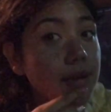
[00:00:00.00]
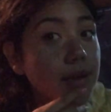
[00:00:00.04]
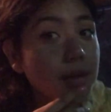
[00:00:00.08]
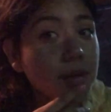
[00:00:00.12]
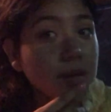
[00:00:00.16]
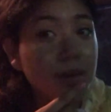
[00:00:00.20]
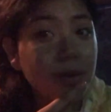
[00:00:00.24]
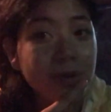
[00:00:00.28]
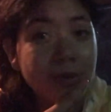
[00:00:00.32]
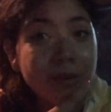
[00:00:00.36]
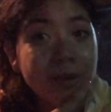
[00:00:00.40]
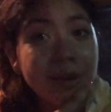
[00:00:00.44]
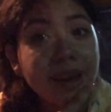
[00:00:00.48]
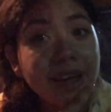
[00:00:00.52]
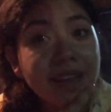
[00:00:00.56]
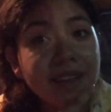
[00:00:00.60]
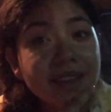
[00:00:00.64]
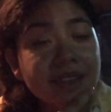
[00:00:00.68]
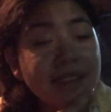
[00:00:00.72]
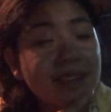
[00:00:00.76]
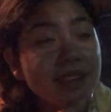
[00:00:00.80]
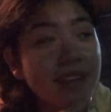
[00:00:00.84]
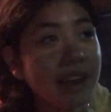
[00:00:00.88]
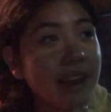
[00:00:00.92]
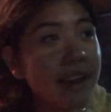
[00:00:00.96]
oh my god, that's
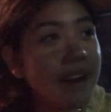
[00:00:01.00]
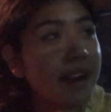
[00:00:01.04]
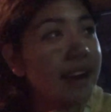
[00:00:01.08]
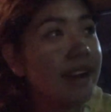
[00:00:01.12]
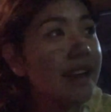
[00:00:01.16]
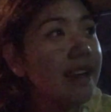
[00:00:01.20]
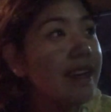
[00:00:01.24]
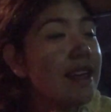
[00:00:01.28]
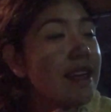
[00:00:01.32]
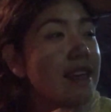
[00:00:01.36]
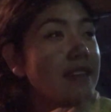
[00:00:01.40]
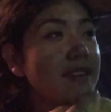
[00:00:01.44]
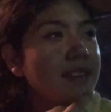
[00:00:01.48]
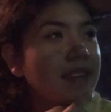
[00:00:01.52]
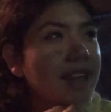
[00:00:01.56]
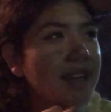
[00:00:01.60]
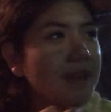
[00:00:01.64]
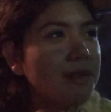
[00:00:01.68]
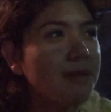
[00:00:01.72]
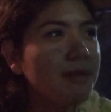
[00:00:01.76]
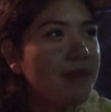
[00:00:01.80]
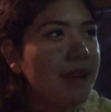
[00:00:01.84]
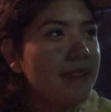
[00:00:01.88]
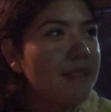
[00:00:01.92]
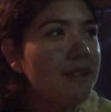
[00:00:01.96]
scary. So yeah,
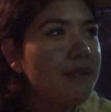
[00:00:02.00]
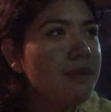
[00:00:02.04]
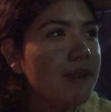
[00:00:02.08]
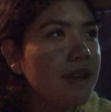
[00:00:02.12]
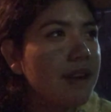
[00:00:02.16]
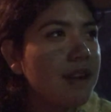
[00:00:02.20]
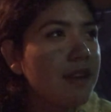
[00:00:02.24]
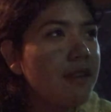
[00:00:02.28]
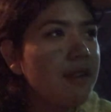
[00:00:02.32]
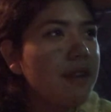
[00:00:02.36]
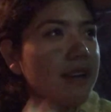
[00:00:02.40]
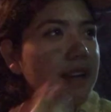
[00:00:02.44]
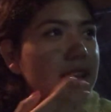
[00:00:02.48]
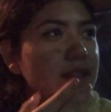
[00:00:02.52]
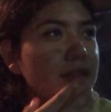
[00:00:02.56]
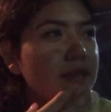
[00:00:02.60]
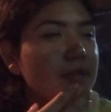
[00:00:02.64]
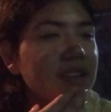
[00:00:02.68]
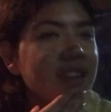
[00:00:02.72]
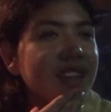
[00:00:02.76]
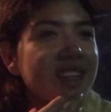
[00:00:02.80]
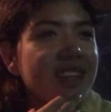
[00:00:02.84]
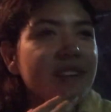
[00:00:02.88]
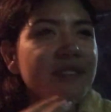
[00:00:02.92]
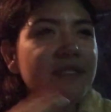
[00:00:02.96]
so we have the video. It's
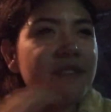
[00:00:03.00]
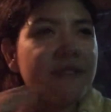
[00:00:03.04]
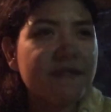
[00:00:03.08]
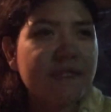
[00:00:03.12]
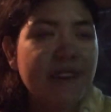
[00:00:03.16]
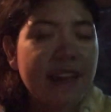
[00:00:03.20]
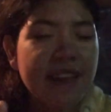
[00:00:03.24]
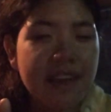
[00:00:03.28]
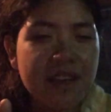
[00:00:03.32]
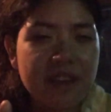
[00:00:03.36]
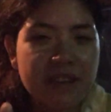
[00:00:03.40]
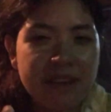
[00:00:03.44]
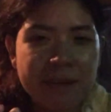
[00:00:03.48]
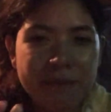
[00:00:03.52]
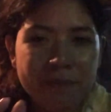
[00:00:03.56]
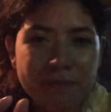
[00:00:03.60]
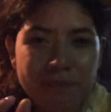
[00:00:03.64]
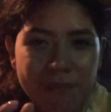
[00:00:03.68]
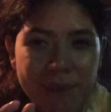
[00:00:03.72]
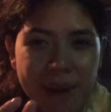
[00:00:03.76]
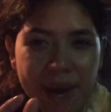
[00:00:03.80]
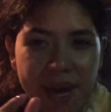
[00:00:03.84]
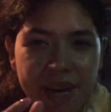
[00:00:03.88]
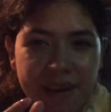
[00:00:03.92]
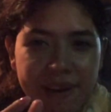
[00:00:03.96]
really faint. You can
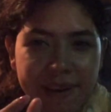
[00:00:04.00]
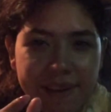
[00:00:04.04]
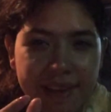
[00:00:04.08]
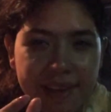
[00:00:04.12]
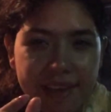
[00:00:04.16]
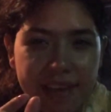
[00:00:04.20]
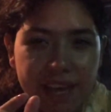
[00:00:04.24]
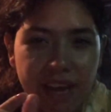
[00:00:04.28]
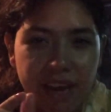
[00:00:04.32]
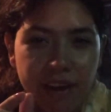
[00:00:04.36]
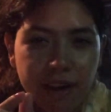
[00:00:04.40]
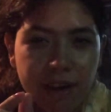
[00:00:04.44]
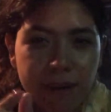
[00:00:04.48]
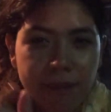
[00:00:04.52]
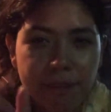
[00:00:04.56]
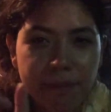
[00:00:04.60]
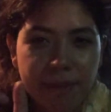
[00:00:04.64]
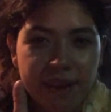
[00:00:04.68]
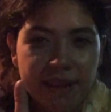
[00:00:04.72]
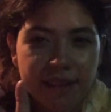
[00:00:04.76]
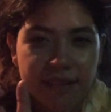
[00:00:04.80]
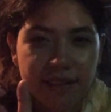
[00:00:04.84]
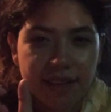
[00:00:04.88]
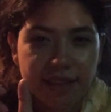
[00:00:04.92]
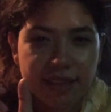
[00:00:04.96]
barely hear it, but
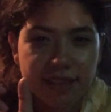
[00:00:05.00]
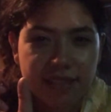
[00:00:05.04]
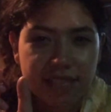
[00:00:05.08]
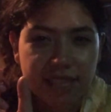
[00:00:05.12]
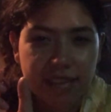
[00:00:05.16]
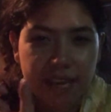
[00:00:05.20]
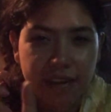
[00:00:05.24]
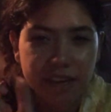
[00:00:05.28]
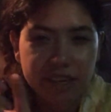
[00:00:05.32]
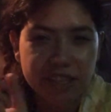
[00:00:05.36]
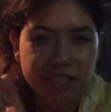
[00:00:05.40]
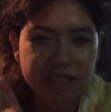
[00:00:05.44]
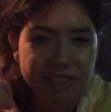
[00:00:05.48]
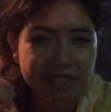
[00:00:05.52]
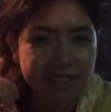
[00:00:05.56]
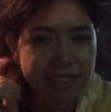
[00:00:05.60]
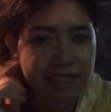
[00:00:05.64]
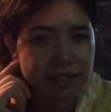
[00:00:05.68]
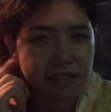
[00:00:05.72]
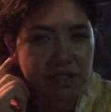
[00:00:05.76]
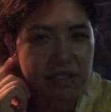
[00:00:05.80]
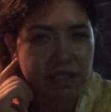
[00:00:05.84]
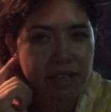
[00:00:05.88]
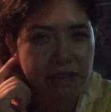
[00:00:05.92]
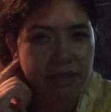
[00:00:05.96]
it's like there. You just have
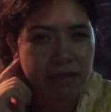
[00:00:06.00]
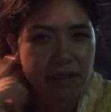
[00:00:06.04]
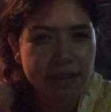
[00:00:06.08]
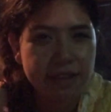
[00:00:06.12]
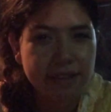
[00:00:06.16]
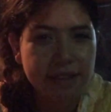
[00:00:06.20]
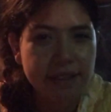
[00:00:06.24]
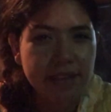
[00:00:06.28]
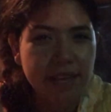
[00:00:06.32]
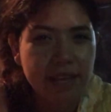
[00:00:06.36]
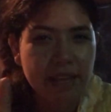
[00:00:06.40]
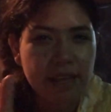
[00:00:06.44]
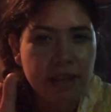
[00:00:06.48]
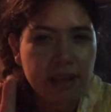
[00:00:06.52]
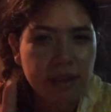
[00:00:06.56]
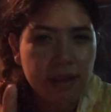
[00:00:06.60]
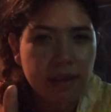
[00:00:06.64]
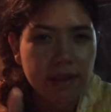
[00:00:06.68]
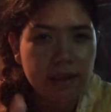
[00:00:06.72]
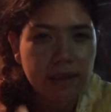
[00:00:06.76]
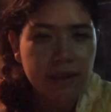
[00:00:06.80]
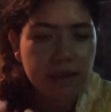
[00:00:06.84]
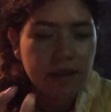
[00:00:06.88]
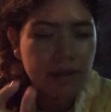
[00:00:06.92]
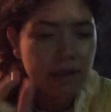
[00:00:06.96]
to like really like
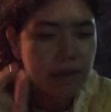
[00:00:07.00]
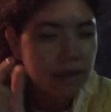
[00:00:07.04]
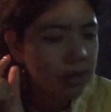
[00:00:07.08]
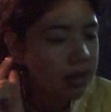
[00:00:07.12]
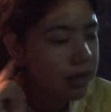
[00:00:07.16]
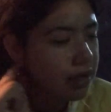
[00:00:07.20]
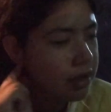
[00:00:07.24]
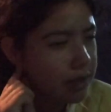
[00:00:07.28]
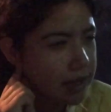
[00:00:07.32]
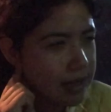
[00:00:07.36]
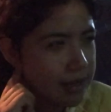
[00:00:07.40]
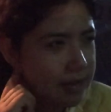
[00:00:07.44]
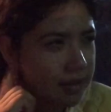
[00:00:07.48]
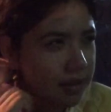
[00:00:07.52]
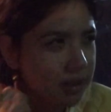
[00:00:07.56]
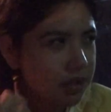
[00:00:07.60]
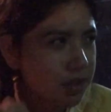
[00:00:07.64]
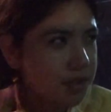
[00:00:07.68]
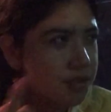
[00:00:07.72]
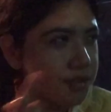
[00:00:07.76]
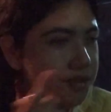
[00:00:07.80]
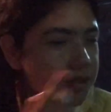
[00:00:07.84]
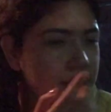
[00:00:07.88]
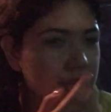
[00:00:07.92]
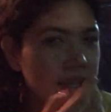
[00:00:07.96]
listen
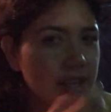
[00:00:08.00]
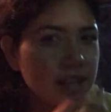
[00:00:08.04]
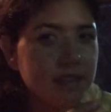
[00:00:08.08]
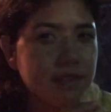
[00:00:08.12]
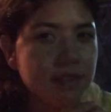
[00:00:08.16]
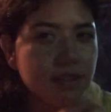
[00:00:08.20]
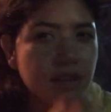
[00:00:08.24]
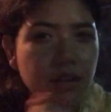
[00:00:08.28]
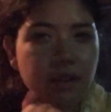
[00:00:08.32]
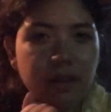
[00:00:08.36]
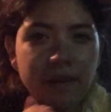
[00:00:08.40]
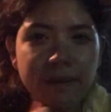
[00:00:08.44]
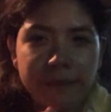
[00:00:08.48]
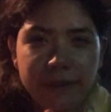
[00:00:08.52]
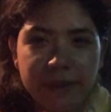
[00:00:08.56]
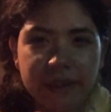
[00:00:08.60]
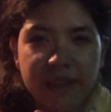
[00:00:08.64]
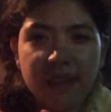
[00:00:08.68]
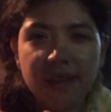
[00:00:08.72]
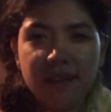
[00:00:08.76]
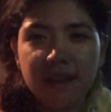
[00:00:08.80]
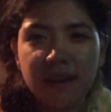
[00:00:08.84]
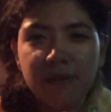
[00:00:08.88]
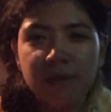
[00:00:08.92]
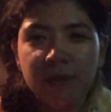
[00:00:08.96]
closely. So I'm gonna play the
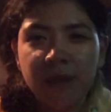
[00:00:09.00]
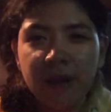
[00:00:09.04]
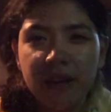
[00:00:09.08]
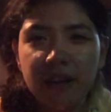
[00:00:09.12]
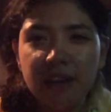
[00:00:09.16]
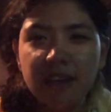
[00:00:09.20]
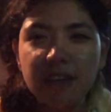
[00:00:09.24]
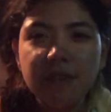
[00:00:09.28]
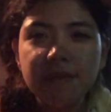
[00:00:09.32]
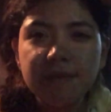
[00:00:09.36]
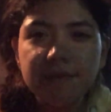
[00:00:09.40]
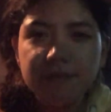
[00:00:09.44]
clip right now.